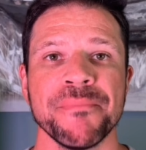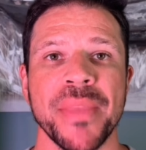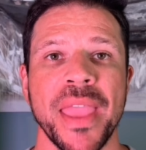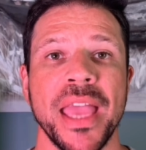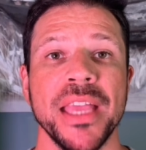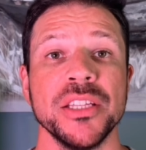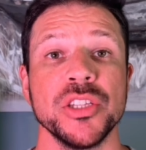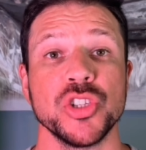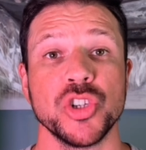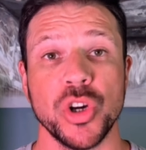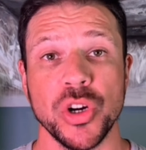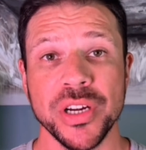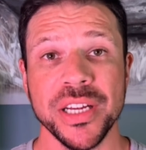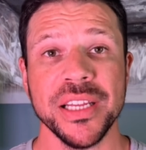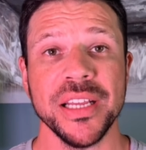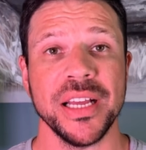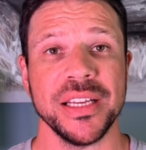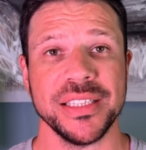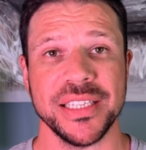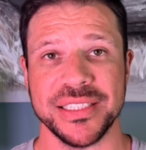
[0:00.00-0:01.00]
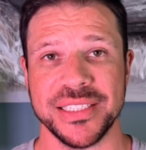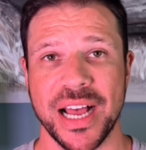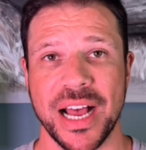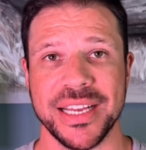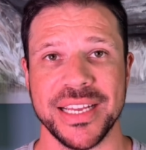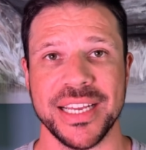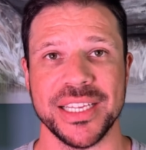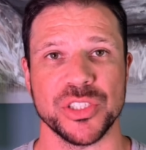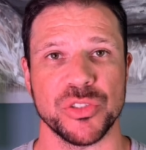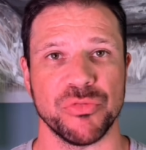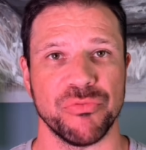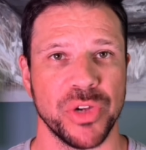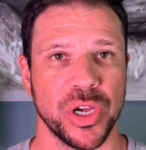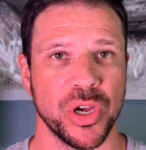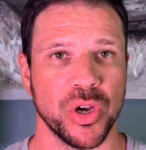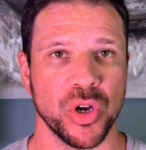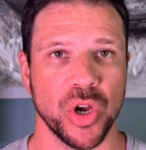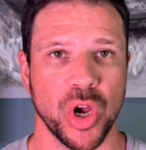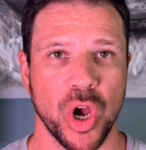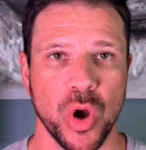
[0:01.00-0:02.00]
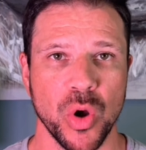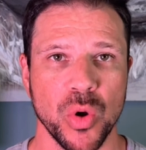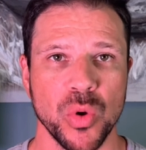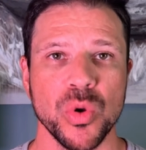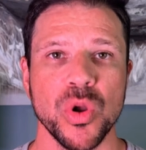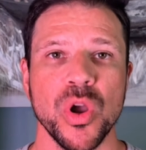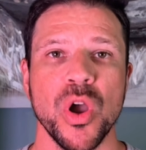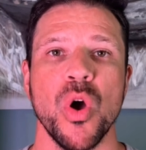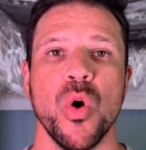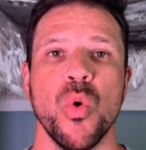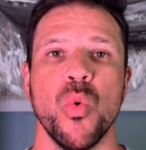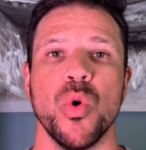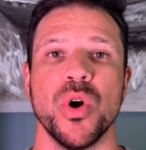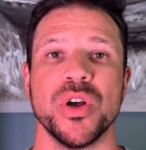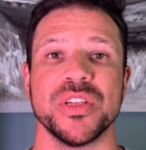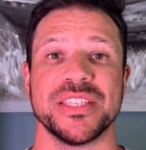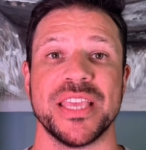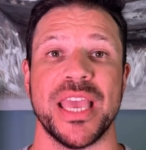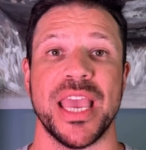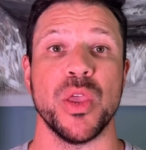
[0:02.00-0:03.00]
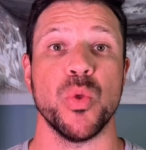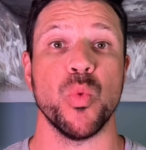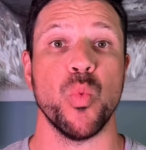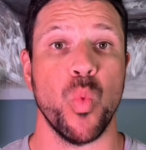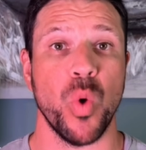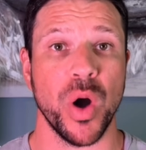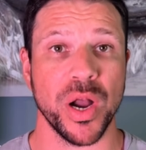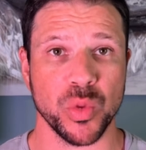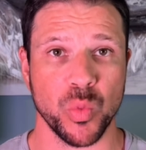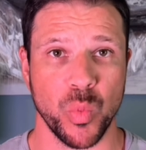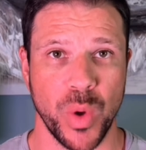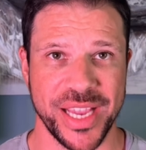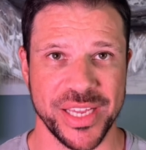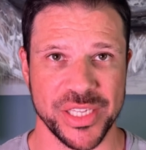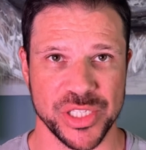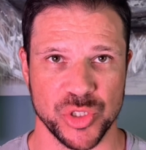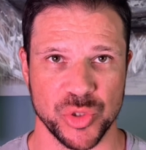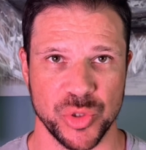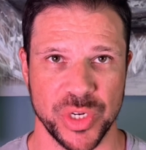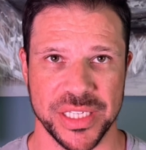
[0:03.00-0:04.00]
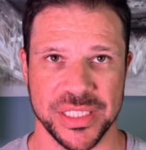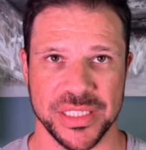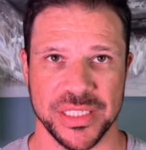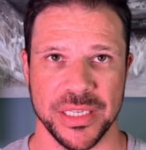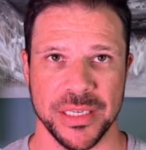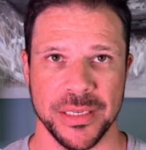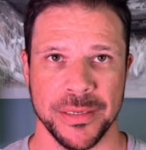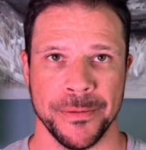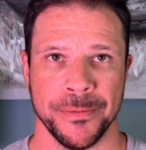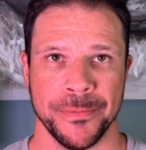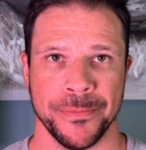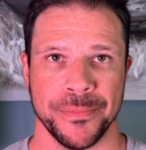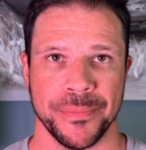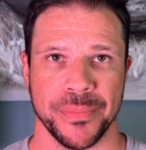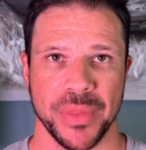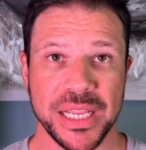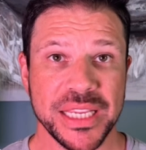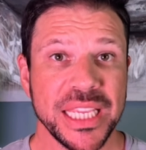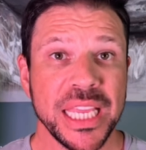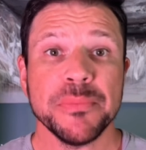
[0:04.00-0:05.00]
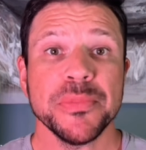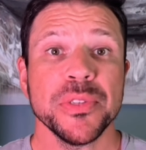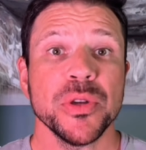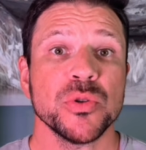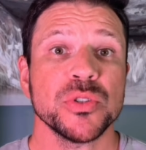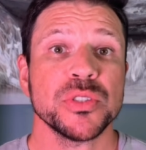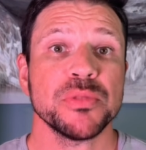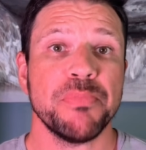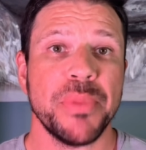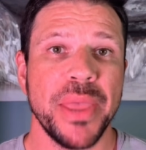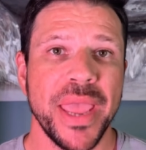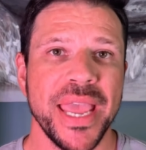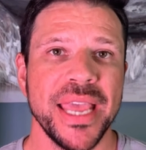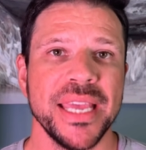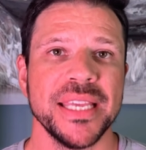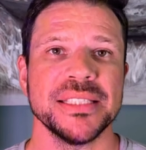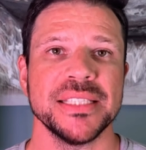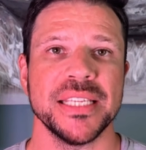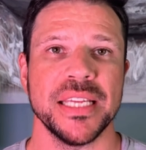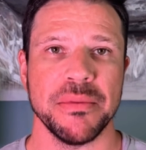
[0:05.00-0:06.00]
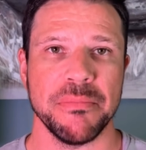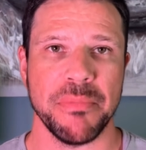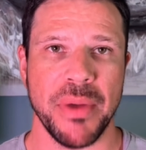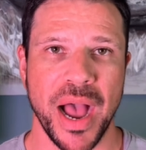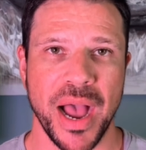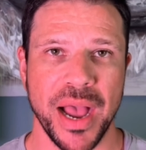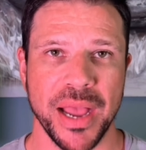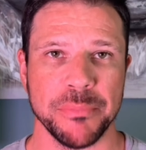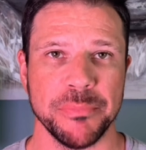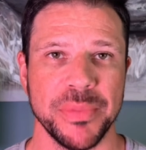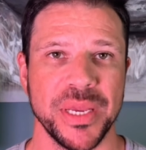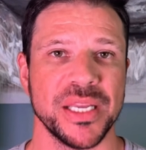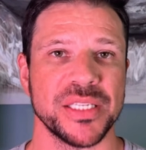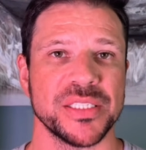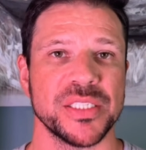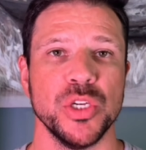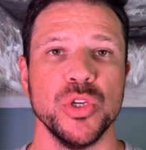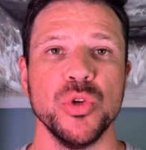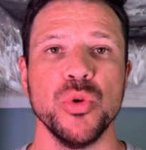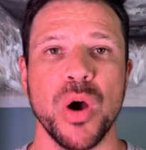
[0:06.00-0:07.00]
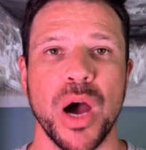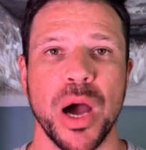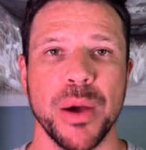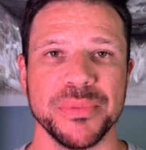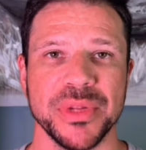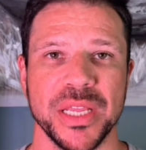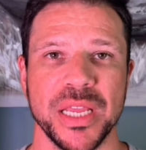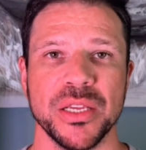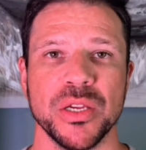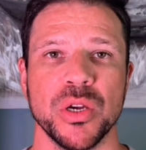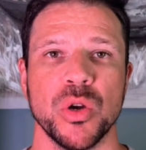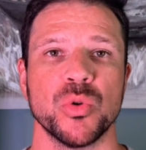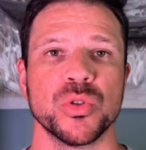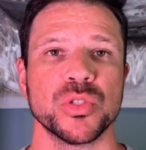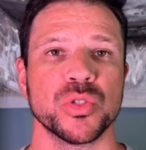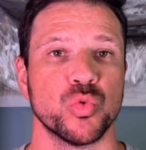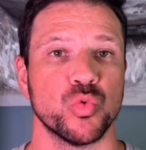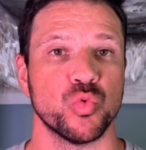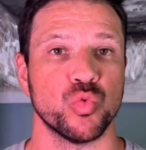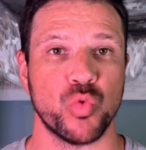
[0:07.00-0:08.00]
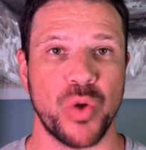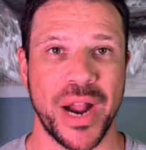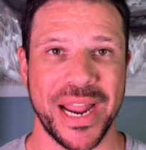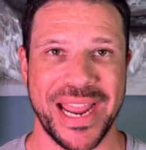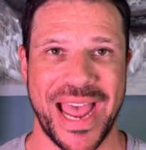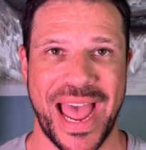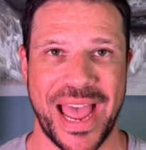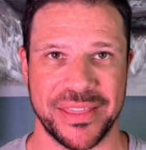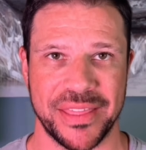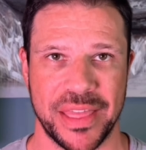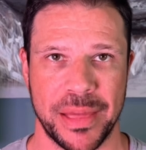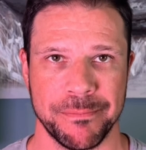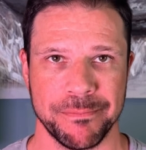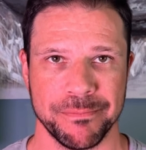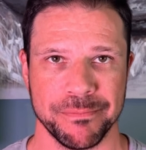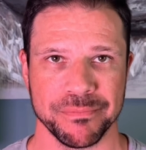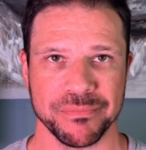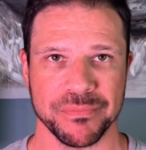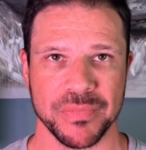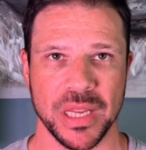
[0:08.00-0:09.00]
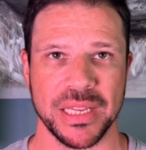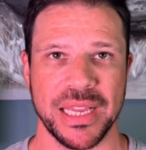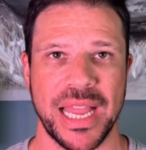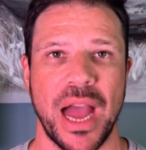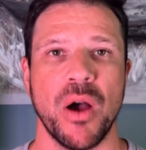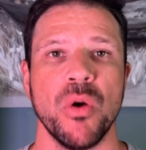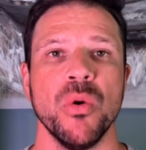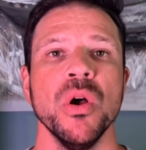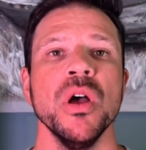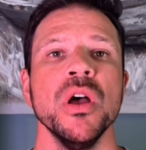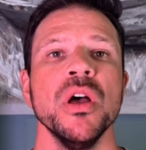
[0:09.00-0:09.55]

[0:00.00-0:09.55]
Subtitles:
And turning a design into real code was a one-way street. Keep those pains in mind because the new update goes right at them. Now,